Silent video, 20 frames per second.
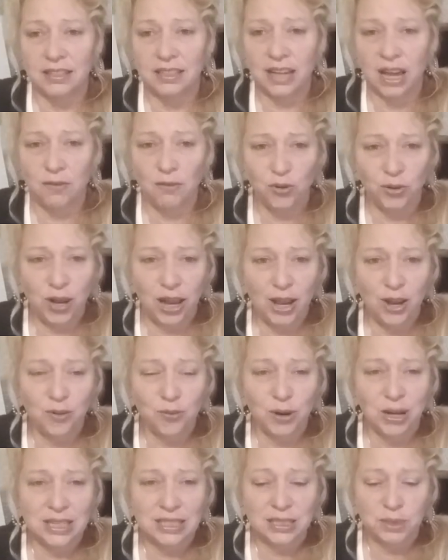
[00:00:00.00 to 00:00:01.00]
deviled egg
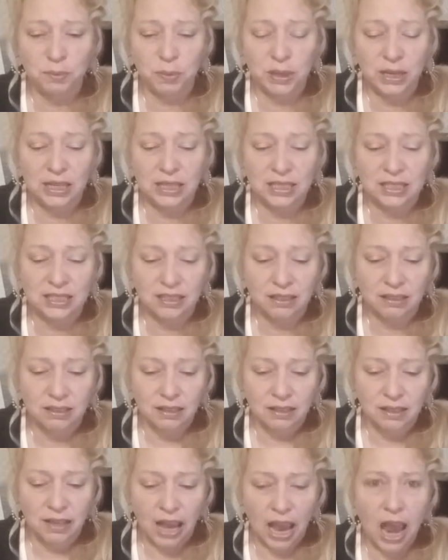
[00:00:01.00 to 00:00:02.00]
recipes
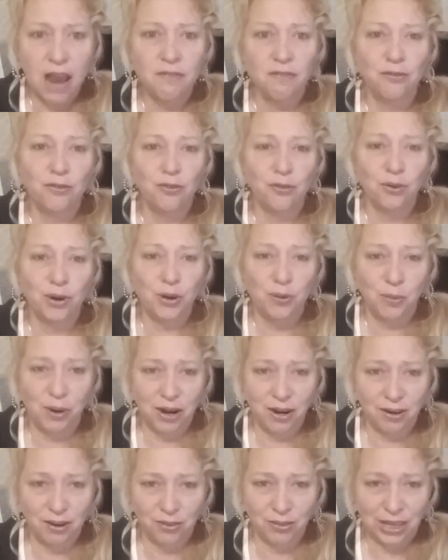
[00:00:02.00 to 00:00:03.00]

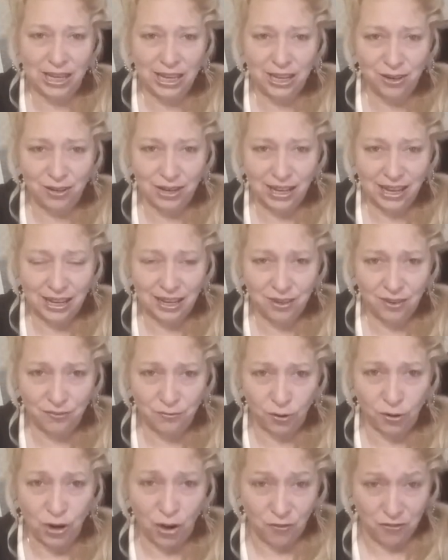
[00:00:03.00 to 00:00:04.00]
everywhere on the internet
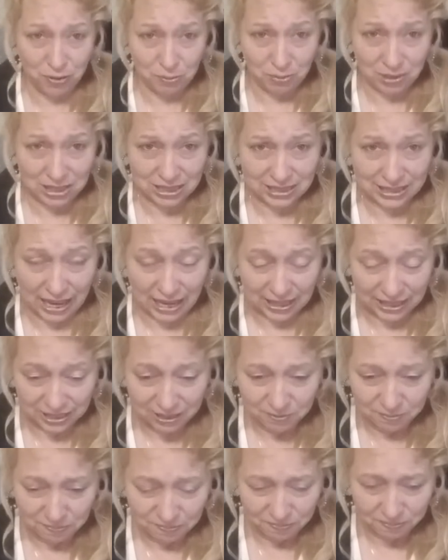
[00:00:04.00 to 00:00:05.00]
for November the 2nd.
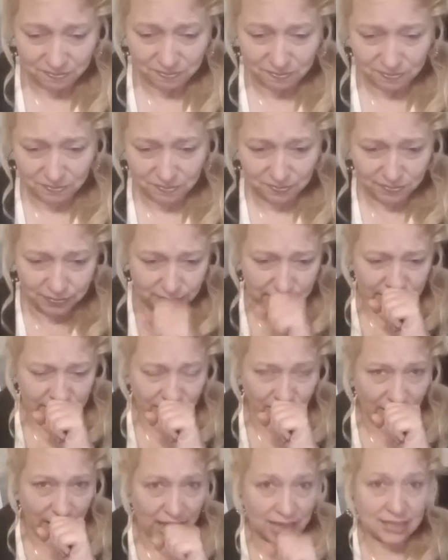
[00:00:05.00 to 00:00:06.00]

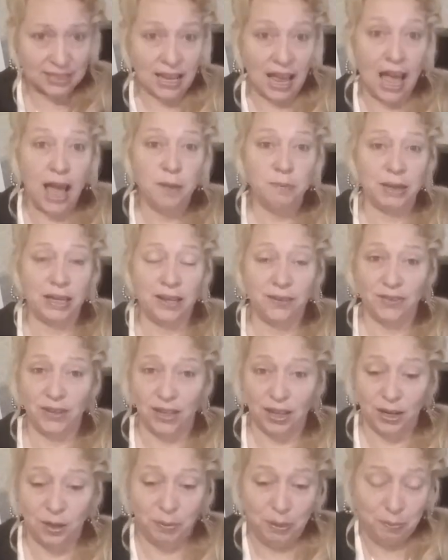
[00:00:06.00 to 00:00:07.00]
So guys, I'm
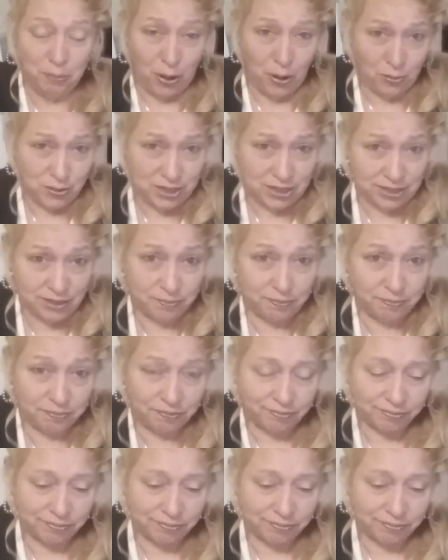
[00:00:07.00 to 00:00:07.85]
even going to be posting